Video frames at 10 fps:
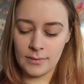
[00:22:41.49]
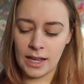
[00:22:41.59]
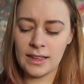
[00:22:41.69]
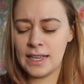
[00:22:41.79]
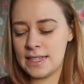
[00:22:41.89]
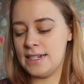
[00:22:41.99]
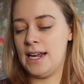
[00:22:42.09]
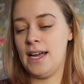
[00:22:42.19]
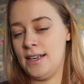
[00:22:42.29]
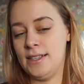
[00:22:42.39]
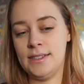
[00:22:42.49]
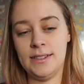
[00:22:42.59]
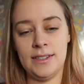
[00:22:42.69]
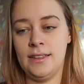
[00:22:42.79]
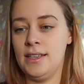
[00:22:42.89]
I think it's nice.
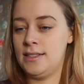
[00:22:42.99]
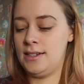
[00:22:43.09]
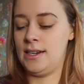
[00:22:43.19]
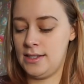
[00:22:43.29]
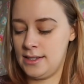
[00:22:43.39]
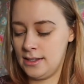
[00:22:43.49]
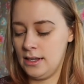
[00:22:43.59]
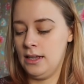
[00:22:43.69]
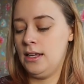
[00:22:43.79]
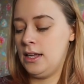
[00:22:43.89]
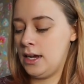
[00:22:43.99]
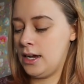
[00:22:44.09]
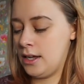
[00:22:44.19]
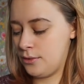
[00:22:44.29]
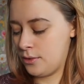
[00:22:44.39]

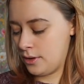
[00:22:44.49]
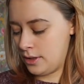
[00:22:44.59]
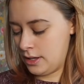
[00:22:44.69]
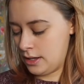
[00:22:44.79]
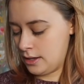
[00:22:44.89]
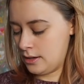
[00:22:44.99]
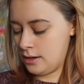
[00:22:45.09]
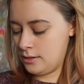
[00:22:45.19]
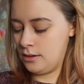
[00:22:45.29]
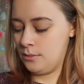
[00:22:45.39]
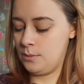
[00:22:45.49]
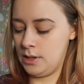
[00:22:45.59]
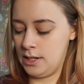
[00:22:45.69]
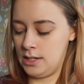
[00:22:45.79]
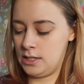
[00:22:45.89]
And for the other
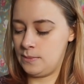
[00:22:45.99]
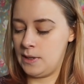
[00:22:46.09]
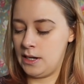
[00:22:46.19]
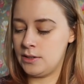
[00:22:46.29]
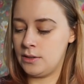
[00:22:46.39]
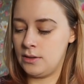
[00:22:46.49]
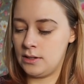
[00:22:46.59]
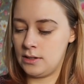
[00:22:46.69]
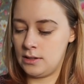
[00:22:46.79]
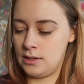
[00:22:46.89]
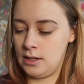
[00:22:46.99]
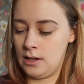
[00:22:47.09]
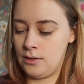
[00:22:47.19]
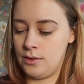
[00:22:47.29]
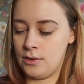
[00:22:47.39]
placemat, so this is the
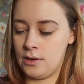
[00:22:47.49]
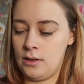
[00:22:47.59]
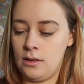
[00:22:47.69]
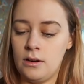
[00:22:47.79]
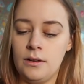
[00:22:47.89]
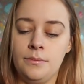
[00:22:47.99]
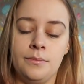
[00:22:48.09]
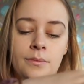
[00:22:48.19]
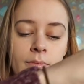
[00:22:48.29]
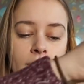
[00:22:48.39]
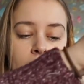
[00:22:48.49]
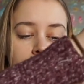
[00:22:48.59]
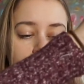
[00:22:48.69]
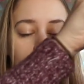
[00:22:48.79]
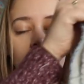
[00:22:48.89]
other color,
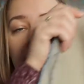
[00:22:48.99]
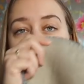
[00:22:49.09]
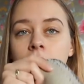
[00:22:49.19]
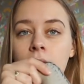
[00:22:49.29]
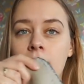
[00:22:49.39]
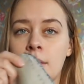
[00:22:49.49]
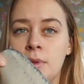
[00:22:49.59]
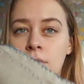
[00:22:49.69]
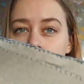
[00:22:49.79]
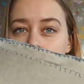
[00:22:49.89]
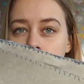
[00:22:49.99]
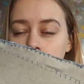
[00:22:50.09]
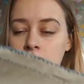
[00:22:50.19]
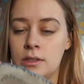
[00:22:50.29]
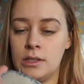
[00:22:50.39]
I'm
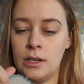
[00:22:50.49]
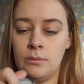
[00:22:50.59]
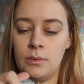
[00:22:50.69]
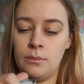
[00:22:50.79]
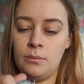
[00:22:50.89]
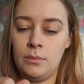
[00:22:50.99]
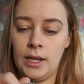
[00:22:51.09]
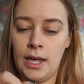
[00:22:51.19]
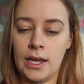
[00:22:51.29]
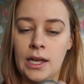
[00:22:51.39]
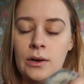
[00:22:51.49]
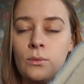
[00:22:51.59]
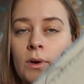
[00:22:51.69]
using some black and